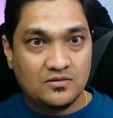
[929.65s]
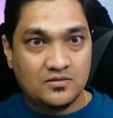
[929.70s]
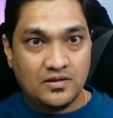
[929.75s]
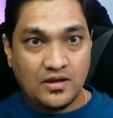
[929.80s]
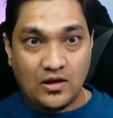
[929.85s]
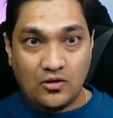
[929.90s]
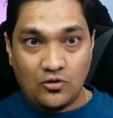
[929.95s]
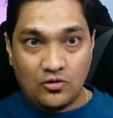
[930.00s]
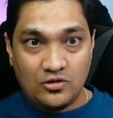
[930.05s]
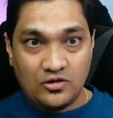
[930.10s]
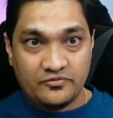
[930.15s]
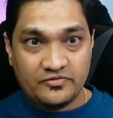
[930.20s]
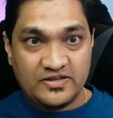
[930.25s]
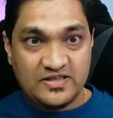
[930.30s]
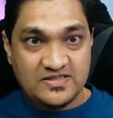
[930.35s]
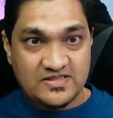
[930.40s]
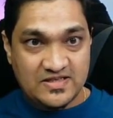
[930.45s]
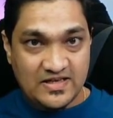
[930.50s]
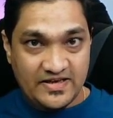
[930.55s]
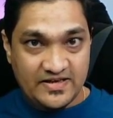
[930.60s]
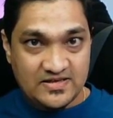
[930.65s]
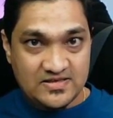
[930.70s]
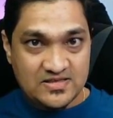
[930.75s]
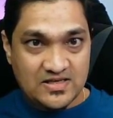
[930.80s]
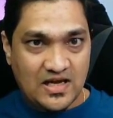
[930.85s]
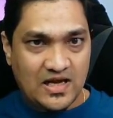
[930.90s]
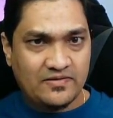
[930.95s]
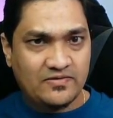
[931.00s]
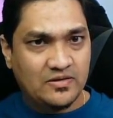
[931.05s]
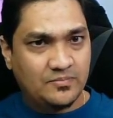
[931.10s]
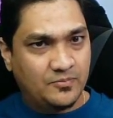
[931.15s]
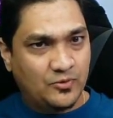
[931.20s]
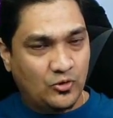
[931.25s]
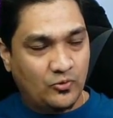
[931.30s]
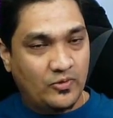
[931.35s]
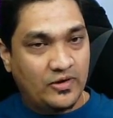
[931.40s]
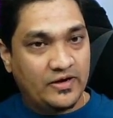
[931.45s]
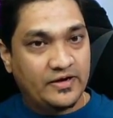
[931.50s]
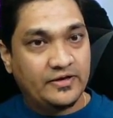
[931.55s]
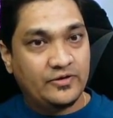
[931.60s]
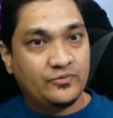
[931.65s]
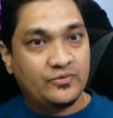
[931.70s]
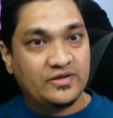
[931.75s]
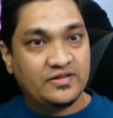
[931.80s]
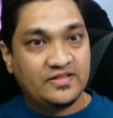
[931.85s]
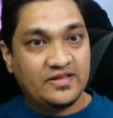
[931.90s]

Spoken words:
Now all of these links I will provide you in